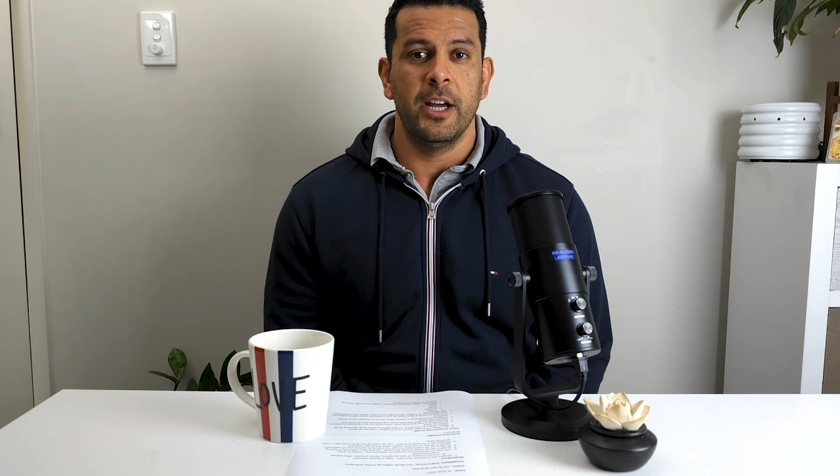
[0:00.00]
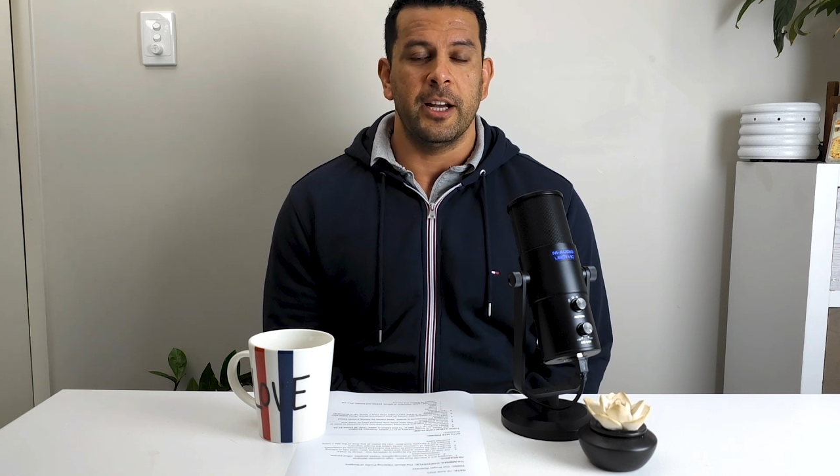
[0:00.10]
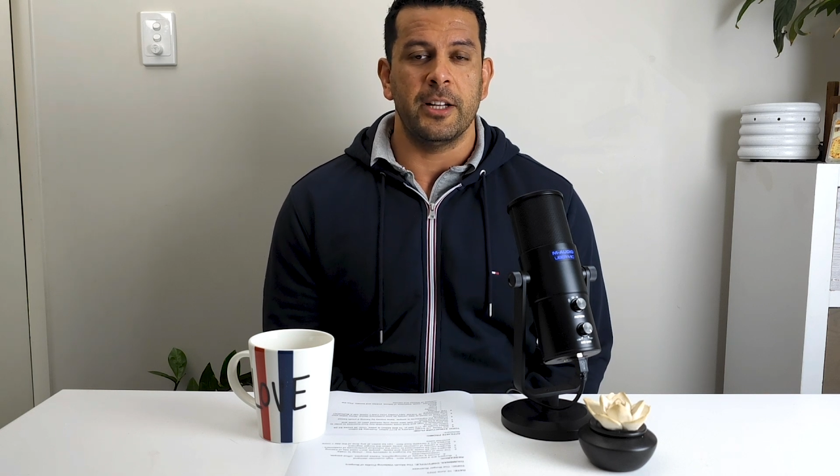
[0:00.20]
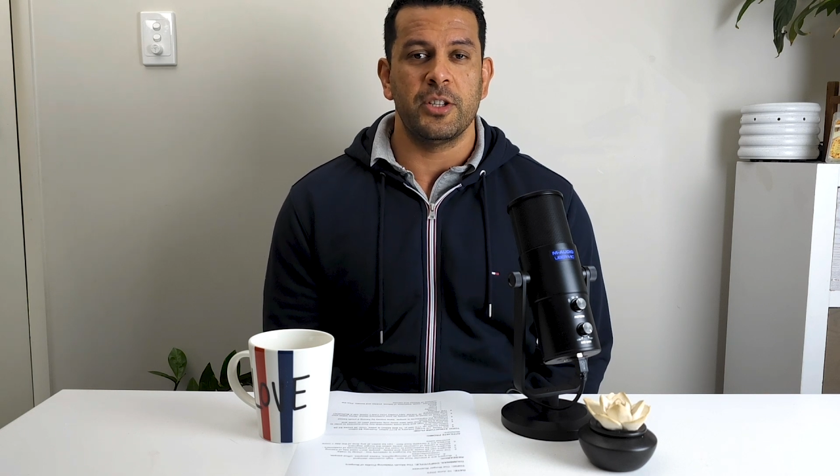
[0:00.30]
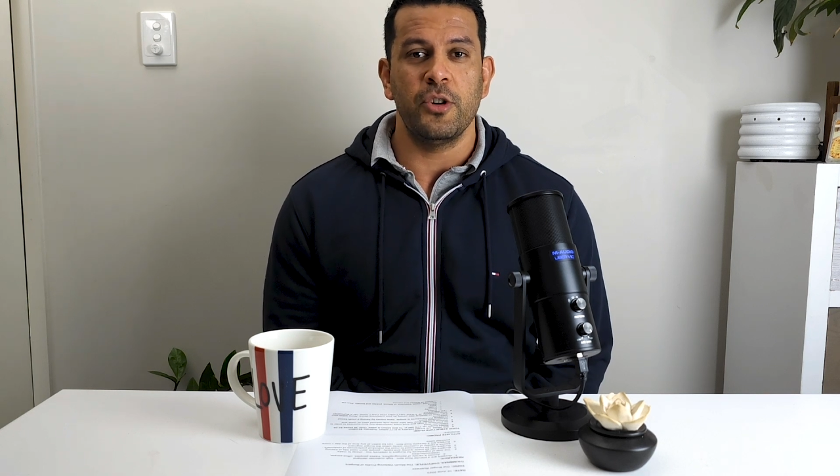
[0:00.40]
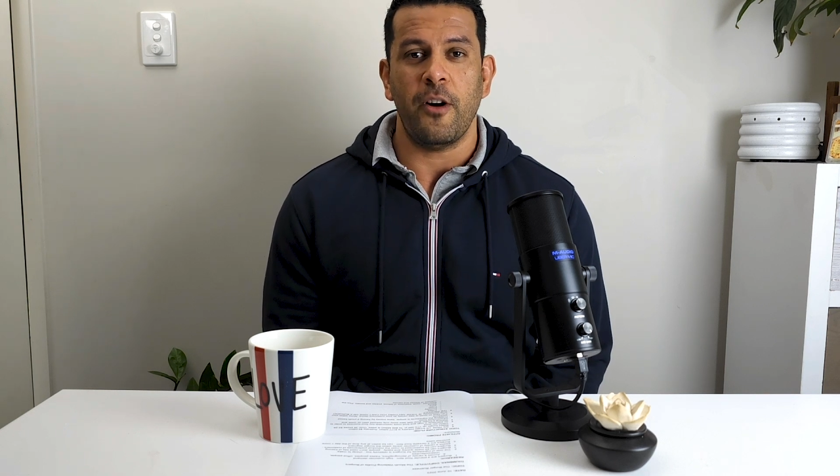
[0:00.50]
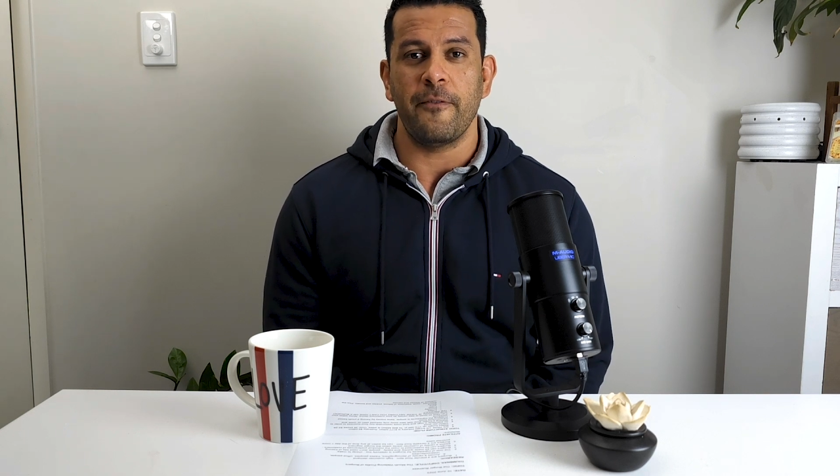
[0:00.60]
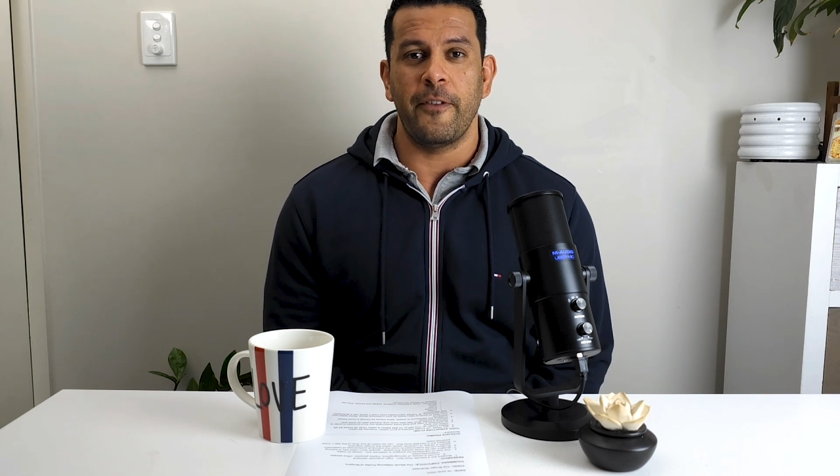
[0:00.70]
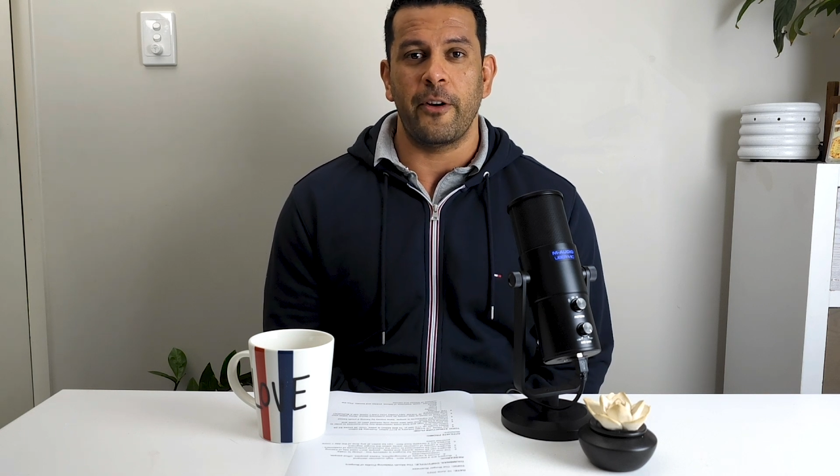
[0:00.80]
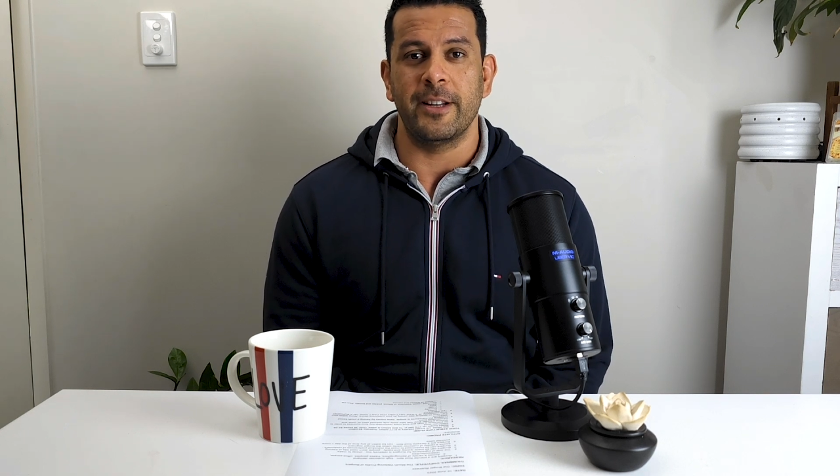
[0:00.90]
it's not
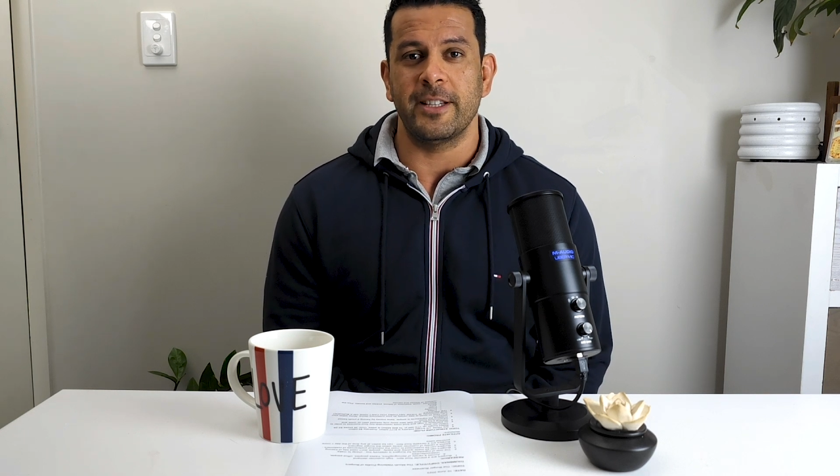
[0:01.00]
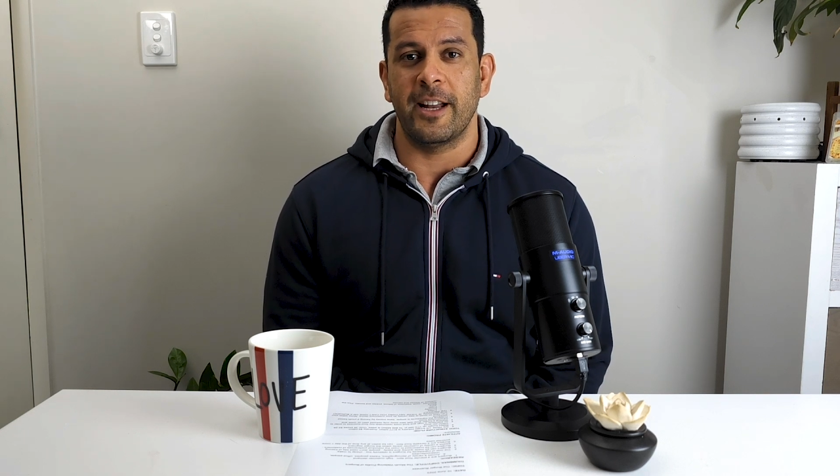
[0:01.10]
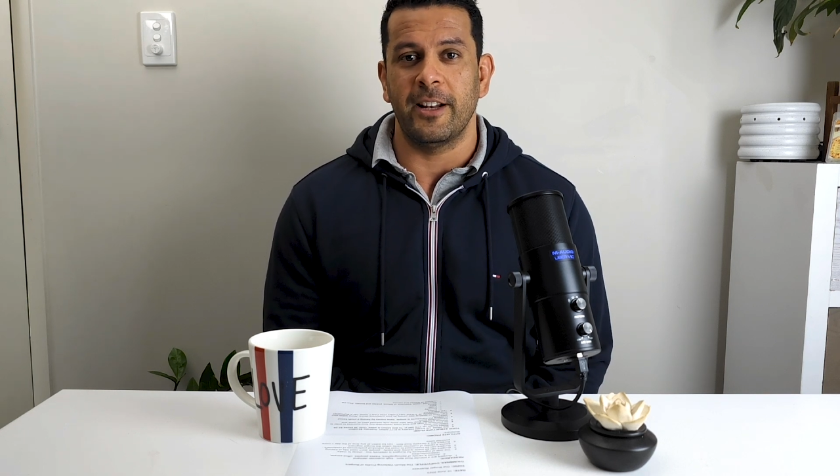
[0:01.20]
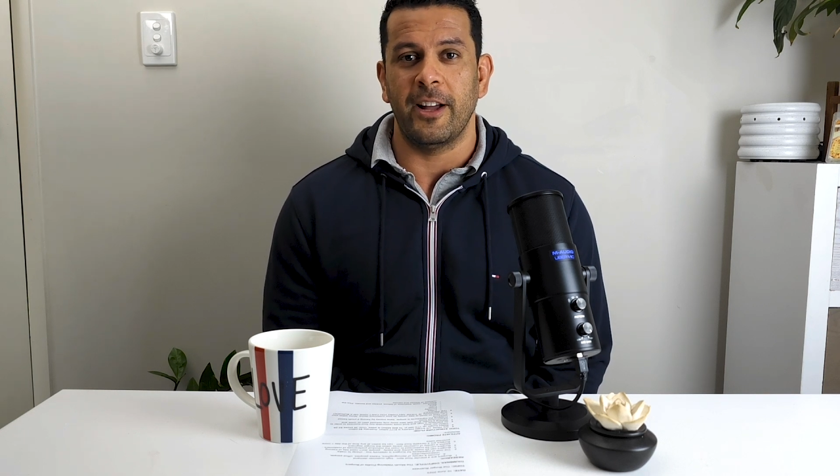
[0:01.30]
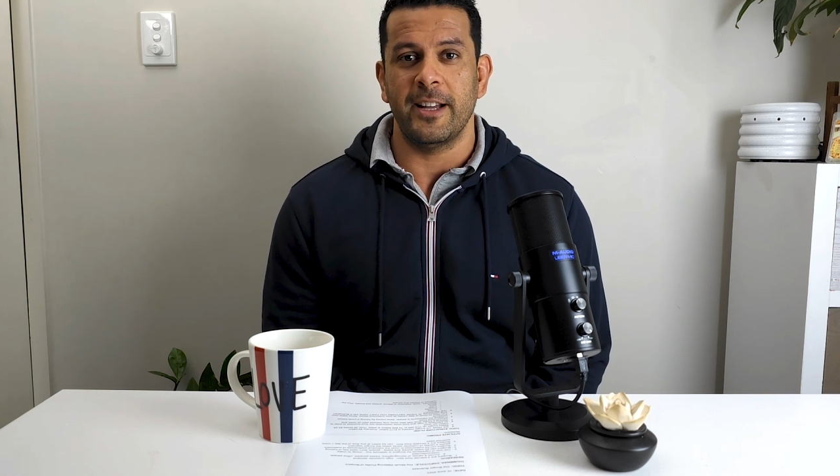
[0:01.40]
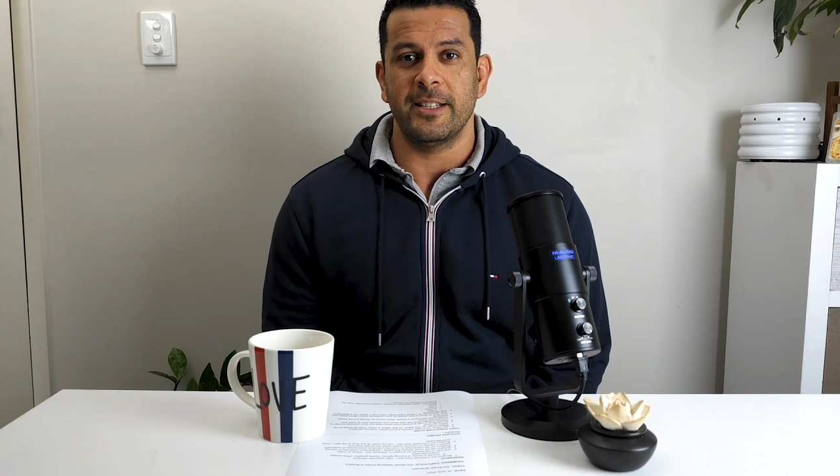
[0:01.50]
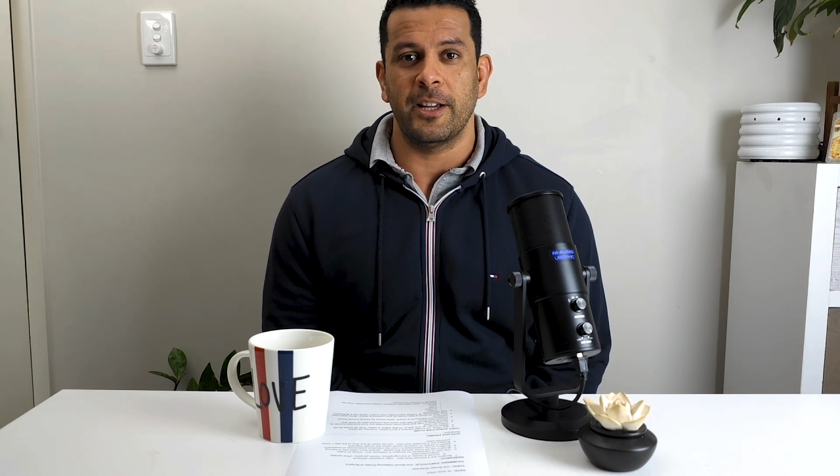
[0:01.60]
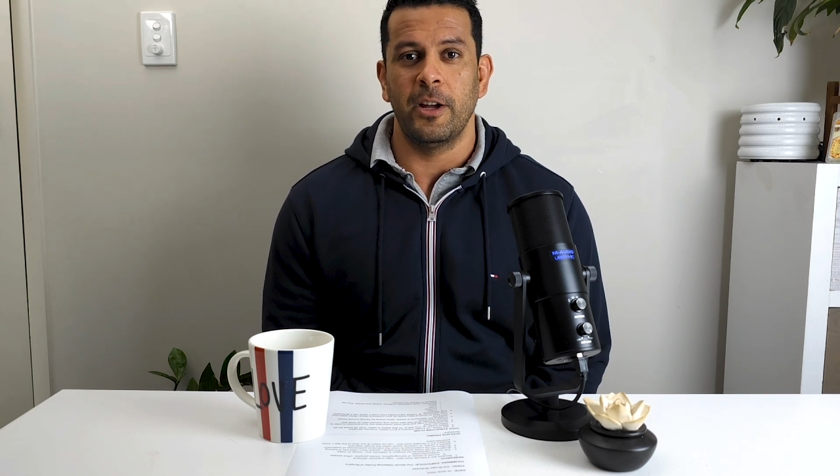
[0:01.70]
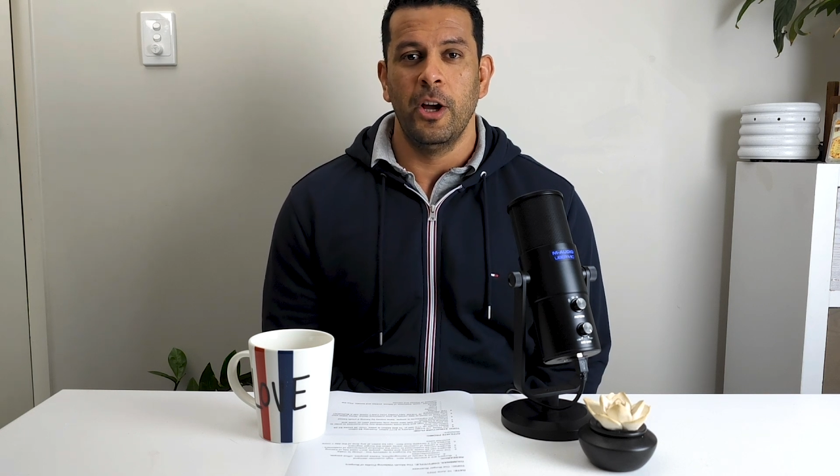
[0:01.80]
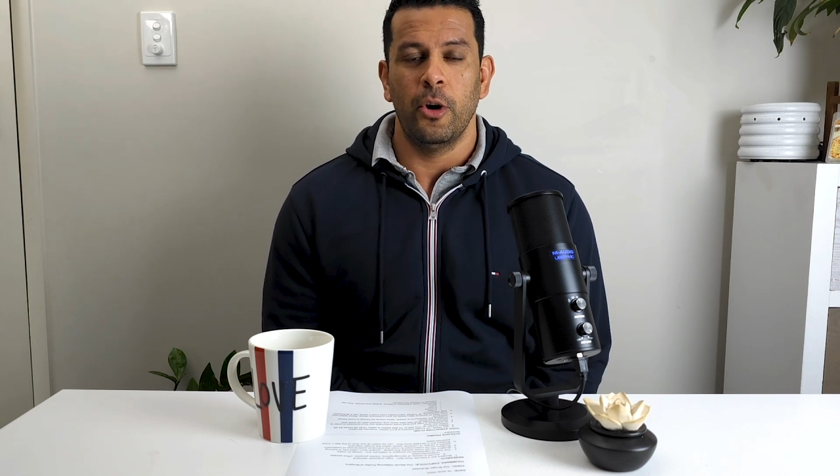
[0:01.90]
very tantalizing